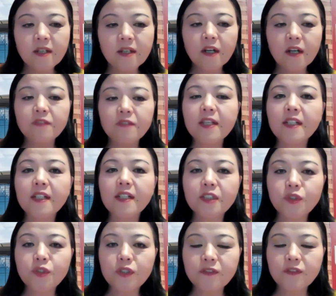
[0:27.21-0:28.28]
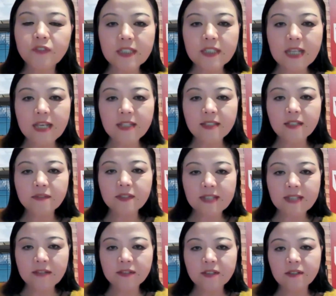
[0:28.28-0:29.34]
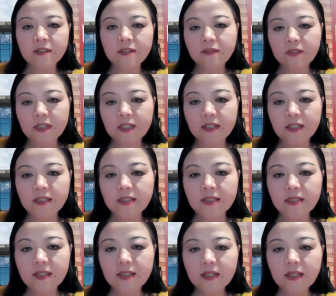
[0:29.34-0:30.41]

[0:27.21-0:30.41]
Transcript: of their country for tens of thousands of years.